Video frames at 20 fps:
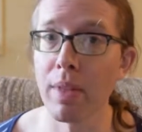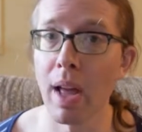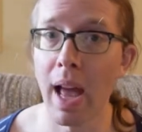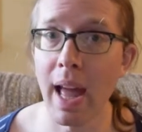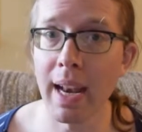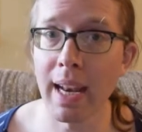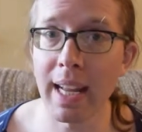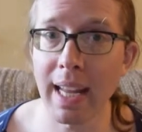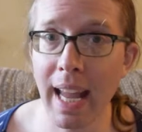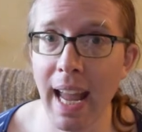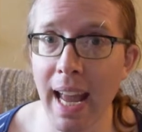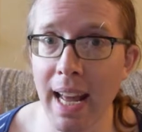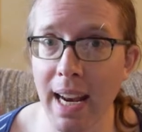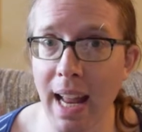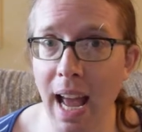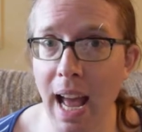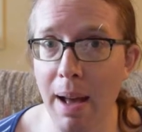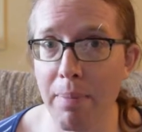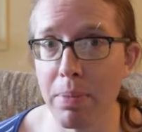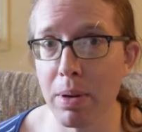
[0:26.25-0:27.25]
and it can
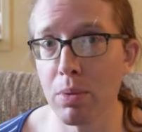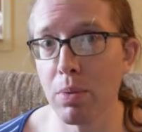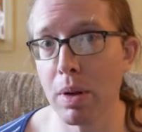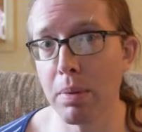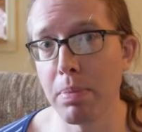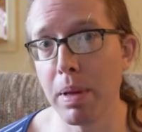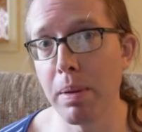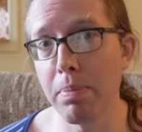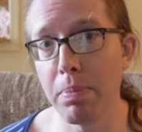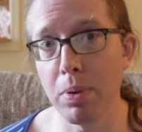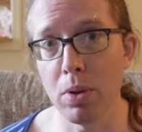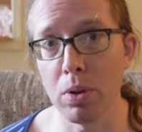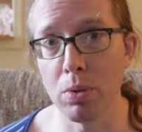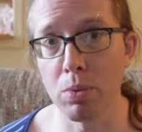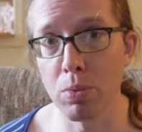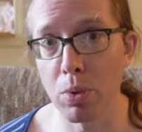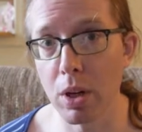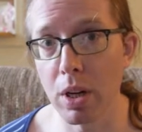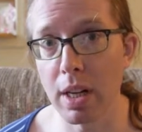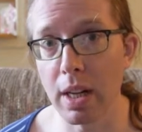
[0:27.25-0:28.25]
happen when people are
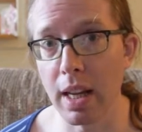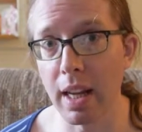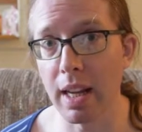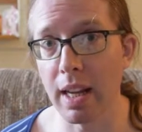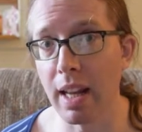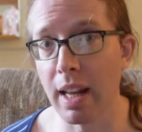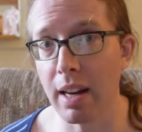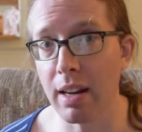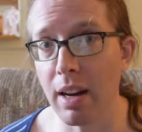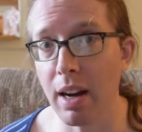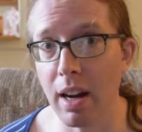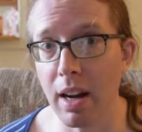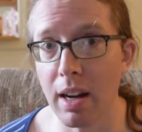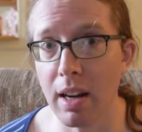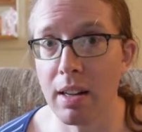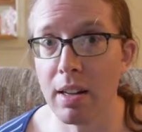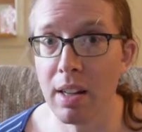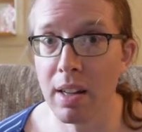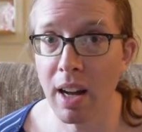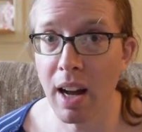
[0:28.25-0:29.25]
working in
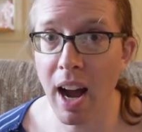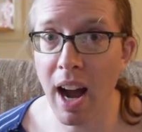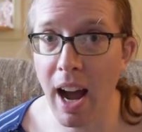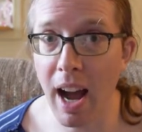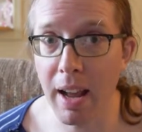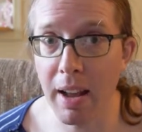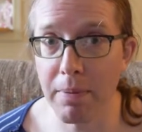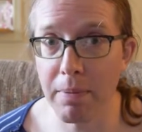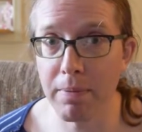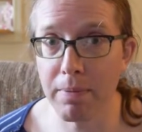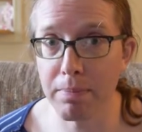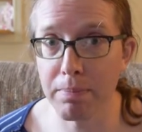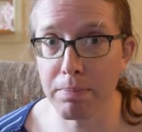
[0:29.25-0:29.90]
a high